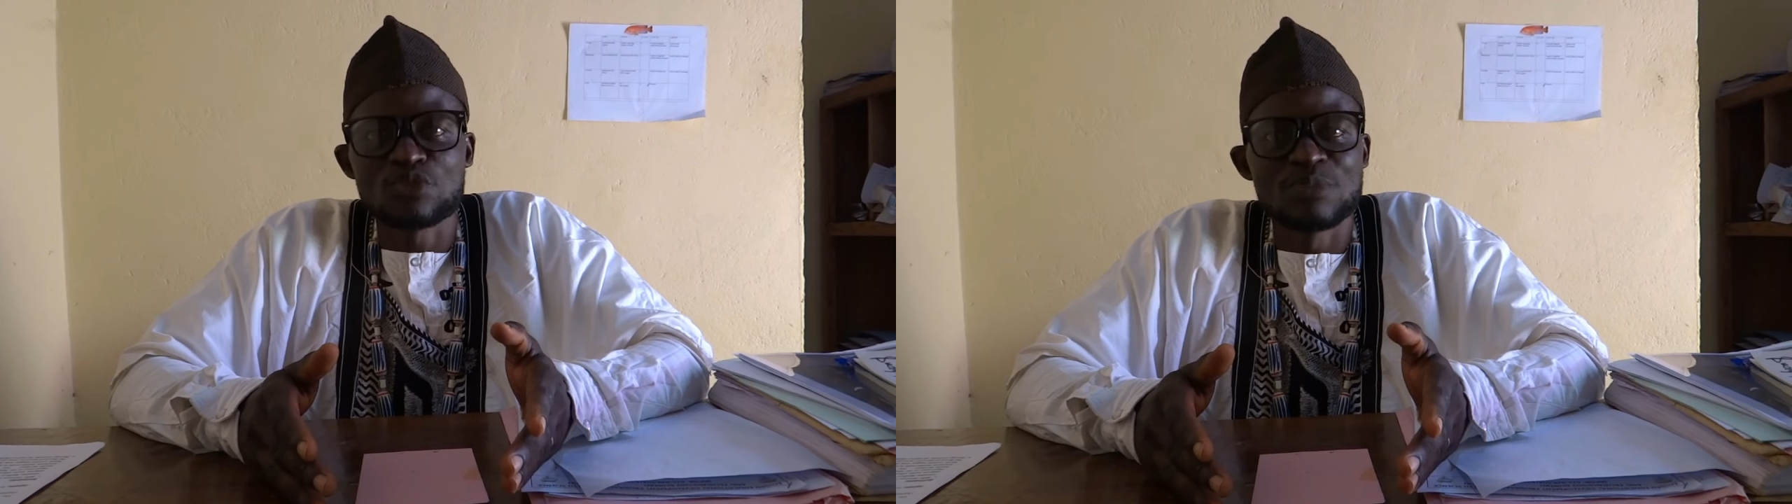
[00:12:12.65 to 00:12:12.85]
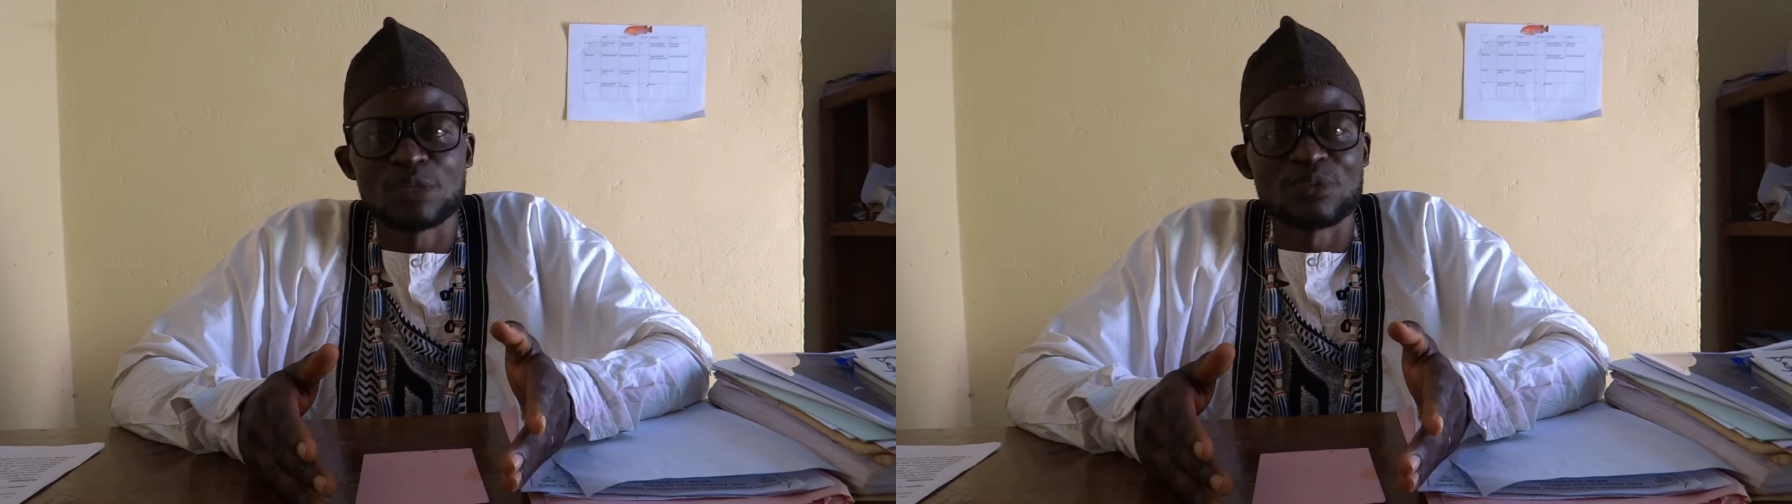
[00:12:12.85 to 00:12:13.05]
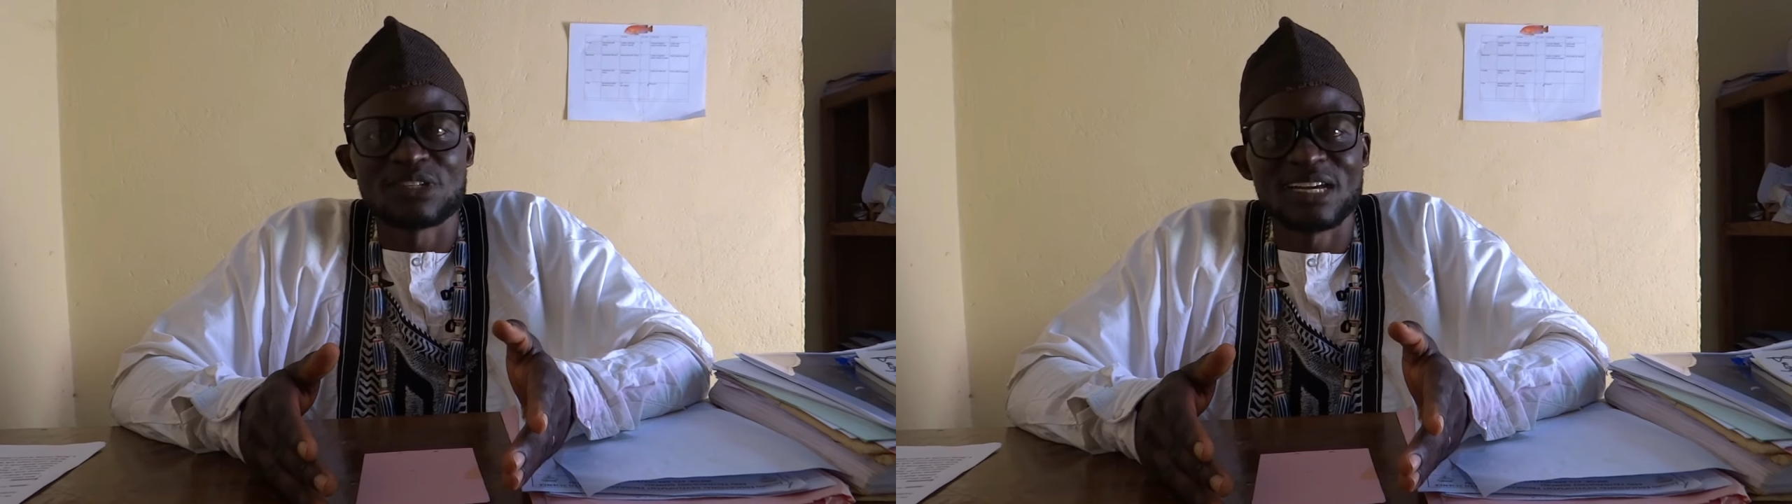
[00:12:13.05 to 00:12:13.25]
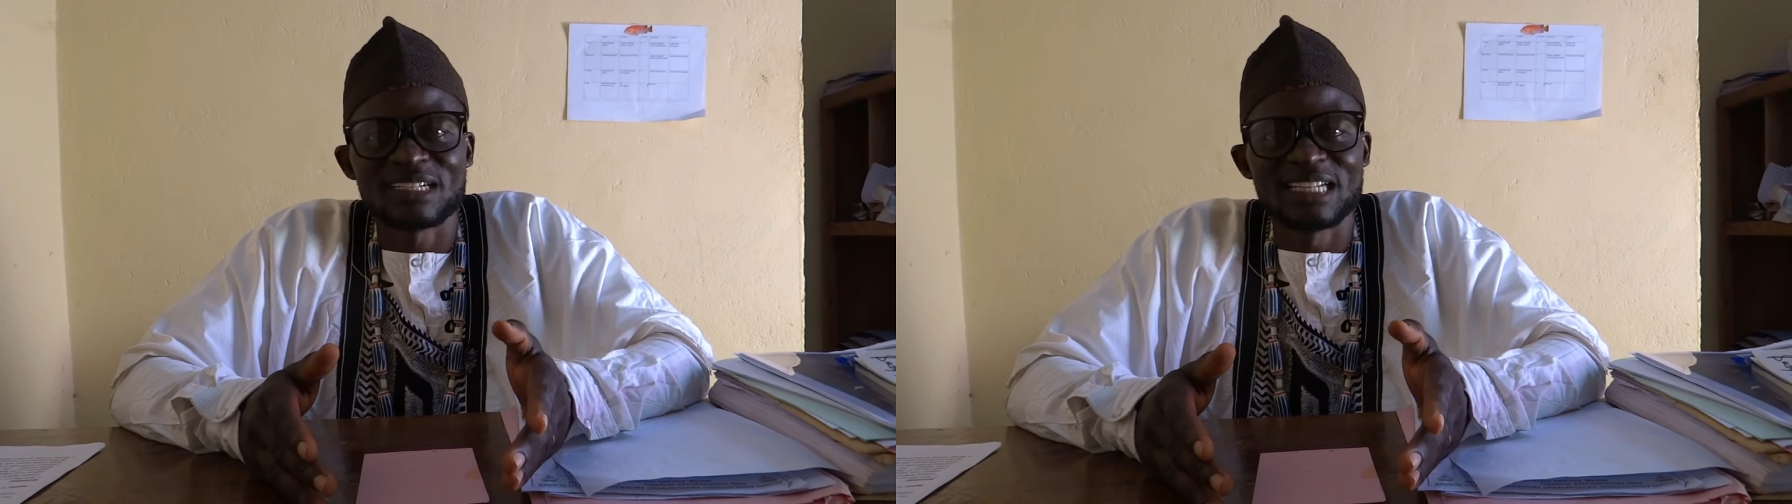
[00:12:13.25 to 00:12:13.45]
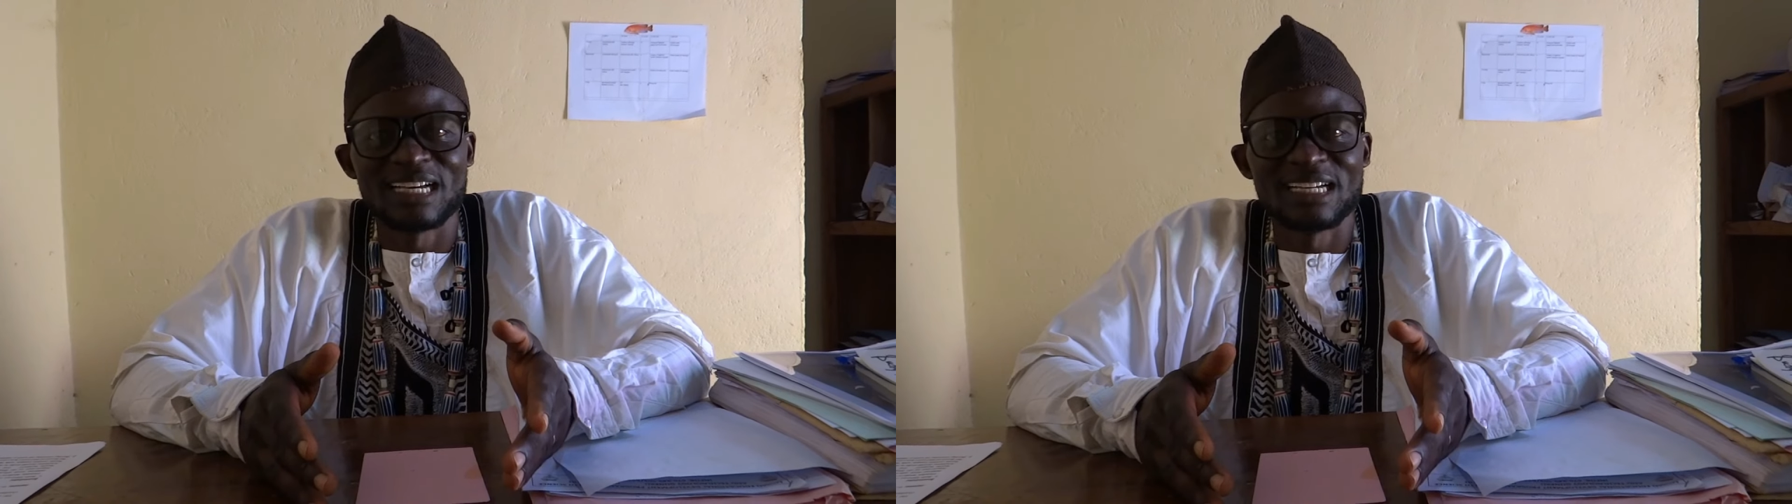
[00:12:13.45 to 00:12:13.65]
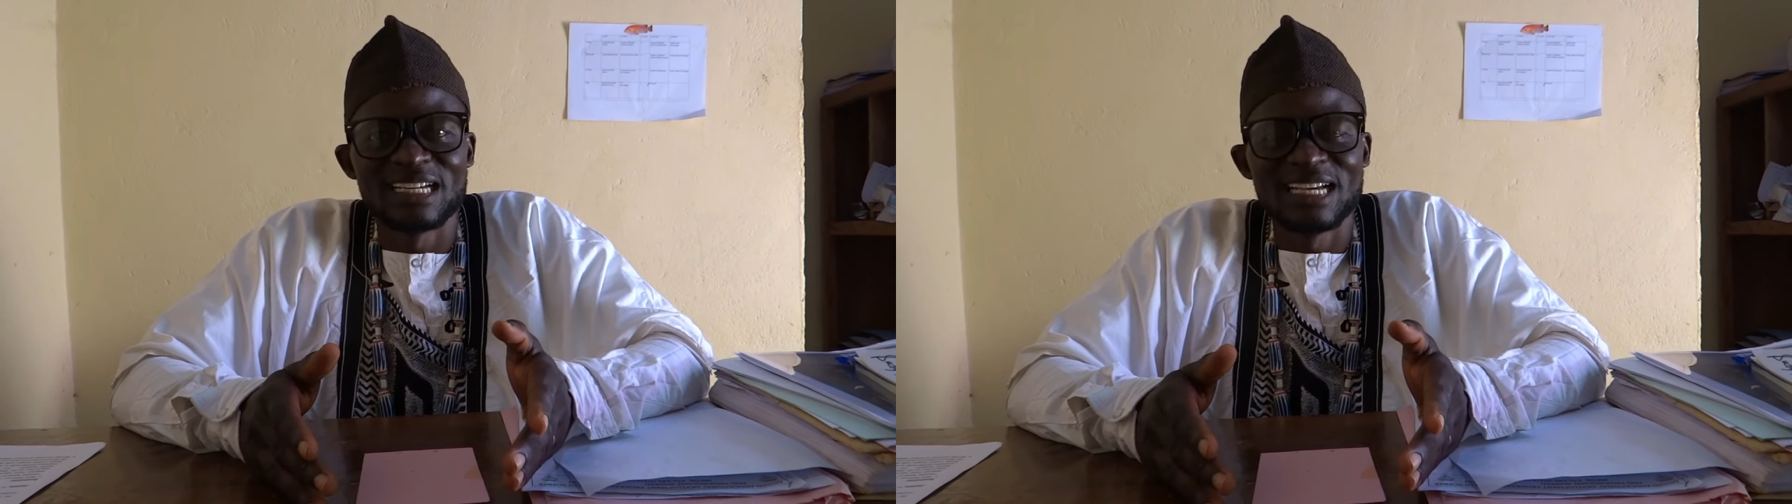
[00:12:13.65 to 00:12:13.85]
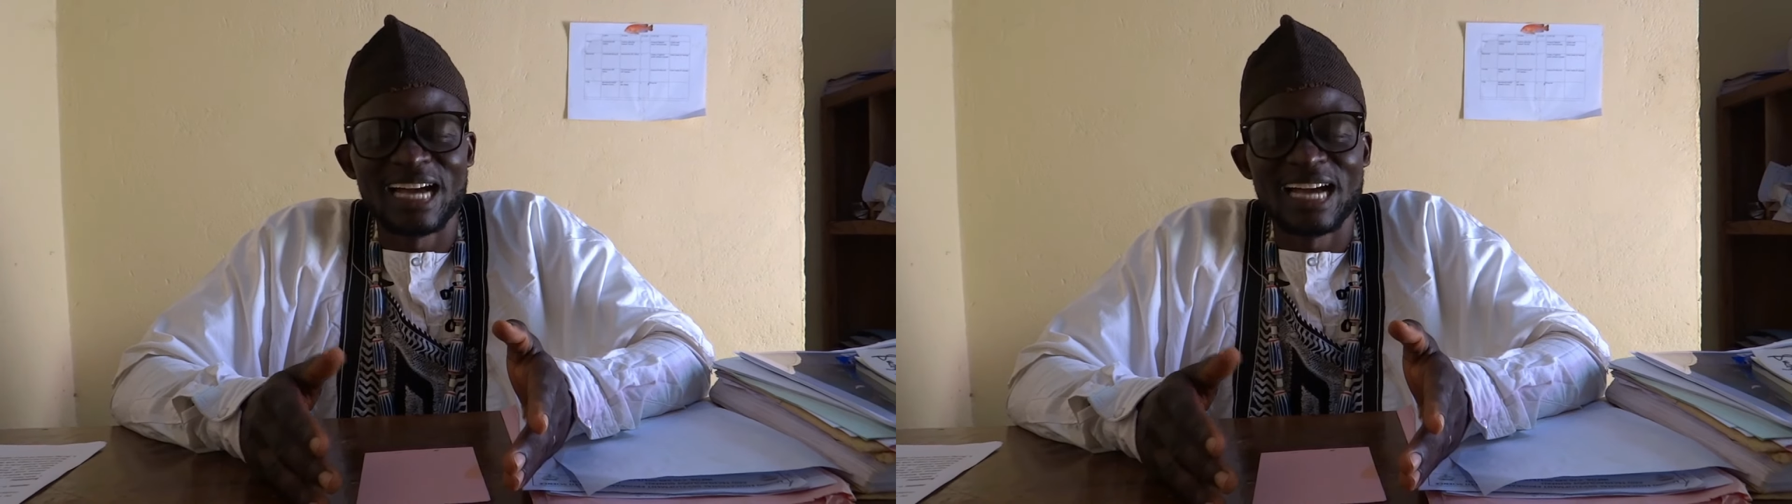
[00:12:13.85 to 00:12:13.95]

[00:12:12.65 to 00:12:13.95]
to MEDPIHSATG now